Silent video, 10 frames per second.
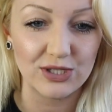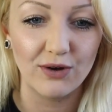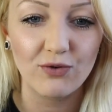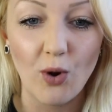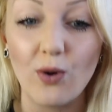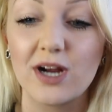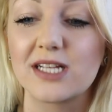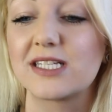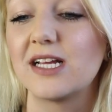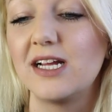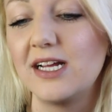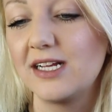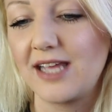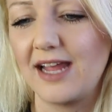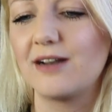So of course,
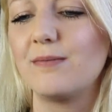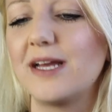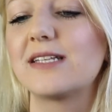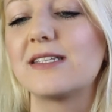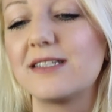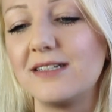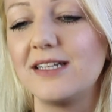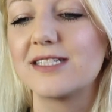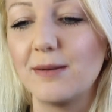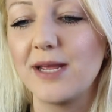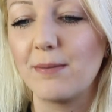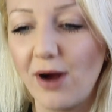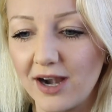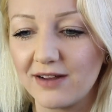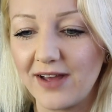cannabis needs to be a
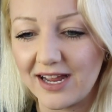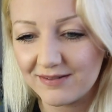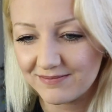part of it.